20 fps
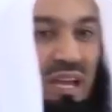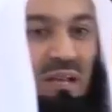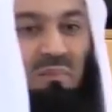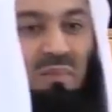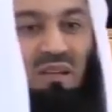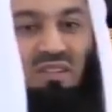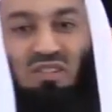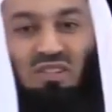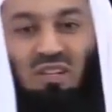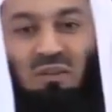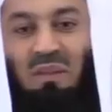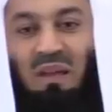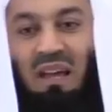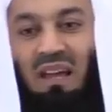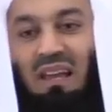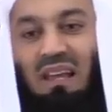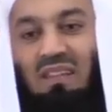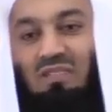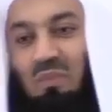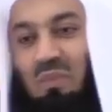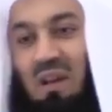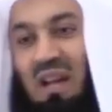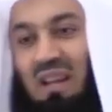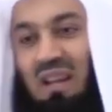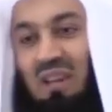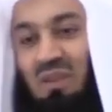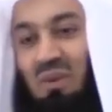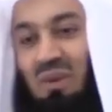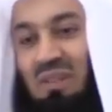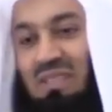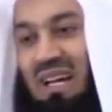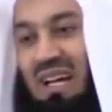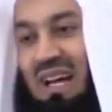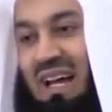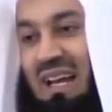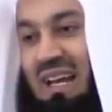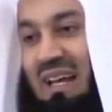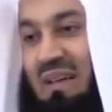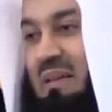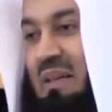that masjid. May Allah subhanahu wa
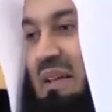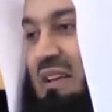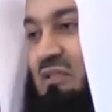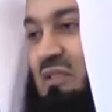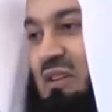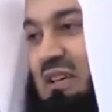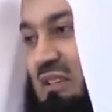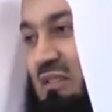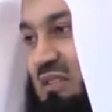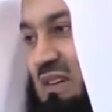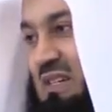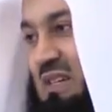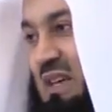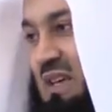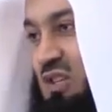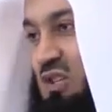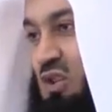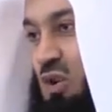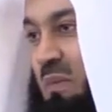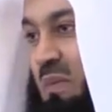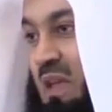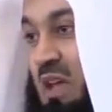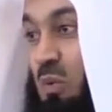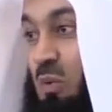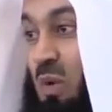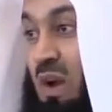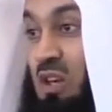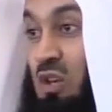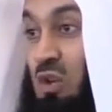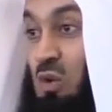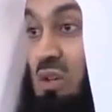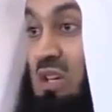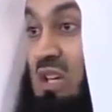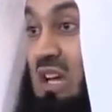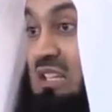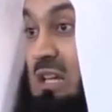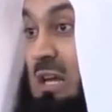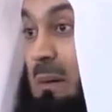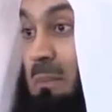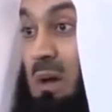ta'ala forgive us. So when you
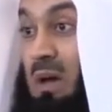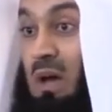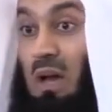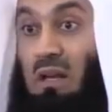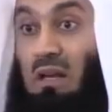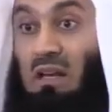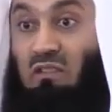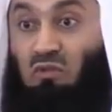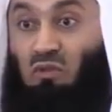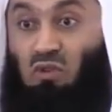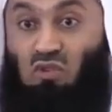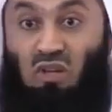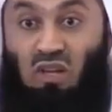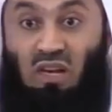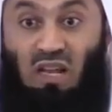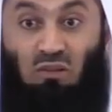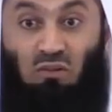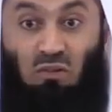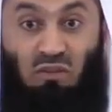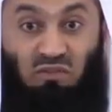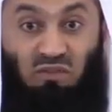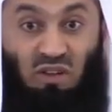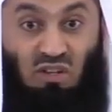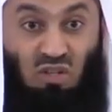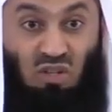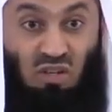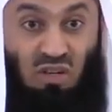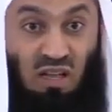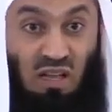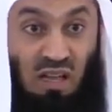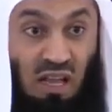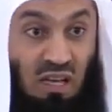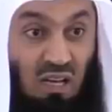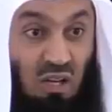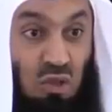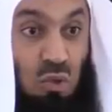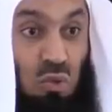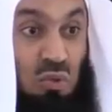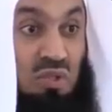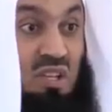get up early for Salatul Fajr,
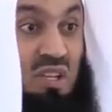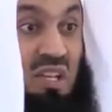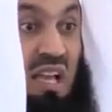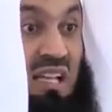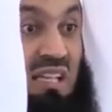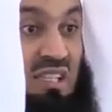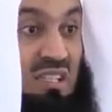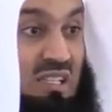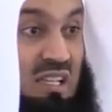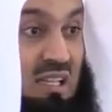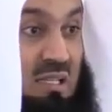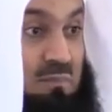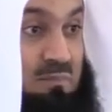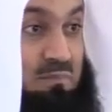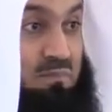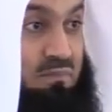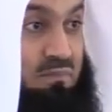enthusiastic,